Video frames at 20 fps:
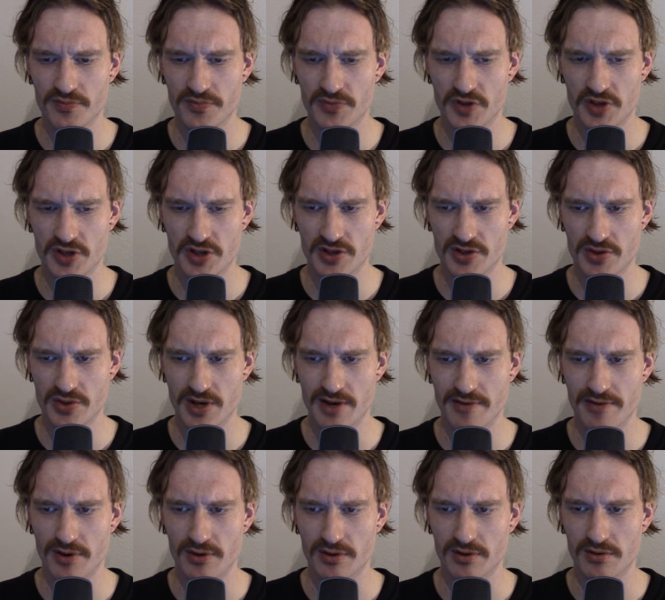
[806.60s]
just to have a
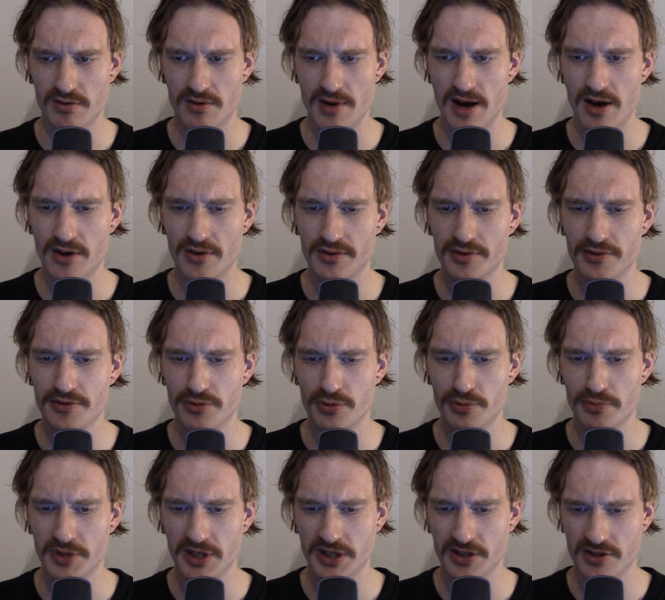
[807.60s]
look around through
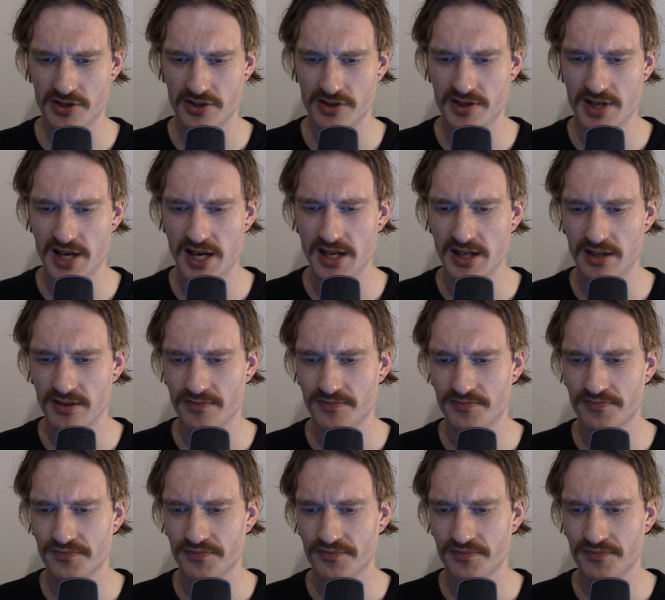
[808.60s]
pictures taken.